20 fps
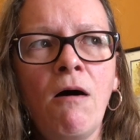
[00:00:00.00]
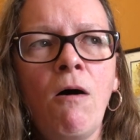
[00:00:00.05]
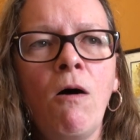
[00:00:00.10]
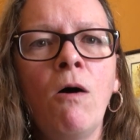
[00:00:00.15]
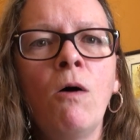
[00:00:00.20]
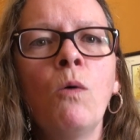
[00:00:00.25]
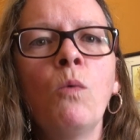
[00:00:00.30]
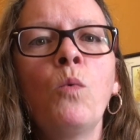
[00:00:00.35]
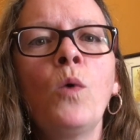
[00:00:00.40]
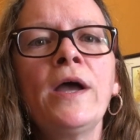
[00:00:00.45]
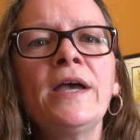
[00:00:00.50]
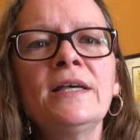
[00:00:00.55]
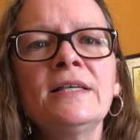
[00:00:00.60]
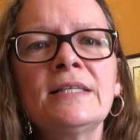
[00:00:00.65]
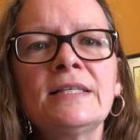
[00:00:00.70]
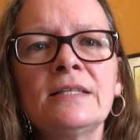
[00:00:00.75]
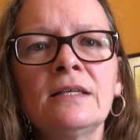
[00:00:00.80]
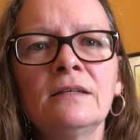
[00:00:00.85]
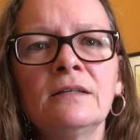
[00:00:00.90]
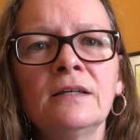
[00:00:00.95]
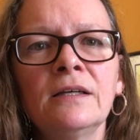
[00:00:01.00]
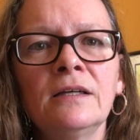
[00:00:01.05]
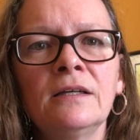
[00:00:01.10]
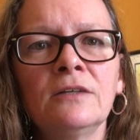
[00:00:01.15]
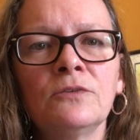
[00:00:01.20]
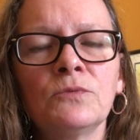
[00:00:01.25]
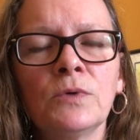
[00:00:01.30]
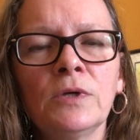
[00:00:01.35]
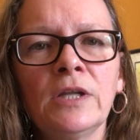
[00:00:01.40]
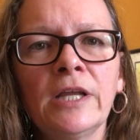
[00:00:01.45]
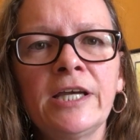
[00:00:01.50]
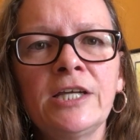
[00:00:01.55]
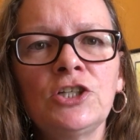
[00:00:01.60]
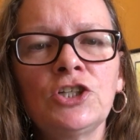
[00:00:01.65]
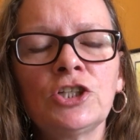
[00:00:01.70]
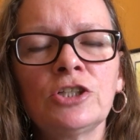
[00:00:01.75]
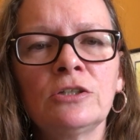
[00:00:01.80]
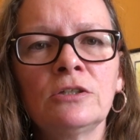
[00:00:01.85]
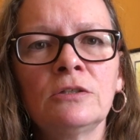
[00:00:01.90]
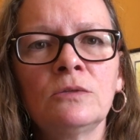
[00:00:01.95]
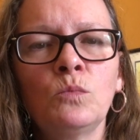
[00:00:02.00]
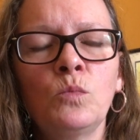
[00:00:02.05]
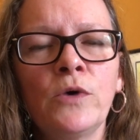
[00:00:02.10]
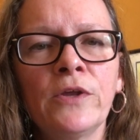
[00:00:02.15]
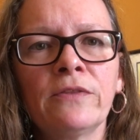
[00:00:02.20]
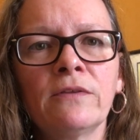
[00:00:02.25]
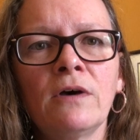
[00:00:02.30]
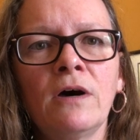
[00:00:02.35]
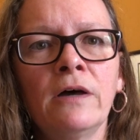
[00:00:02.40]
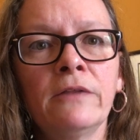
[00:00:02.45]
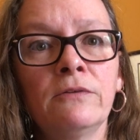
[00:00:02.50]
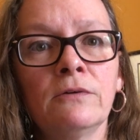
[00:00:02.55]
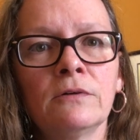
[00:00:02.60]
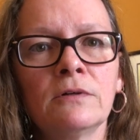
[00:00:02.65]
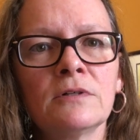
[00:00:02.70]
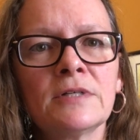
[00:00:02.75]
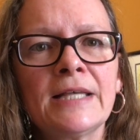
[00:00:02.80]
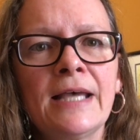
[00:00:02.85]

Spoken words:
always in relation with others,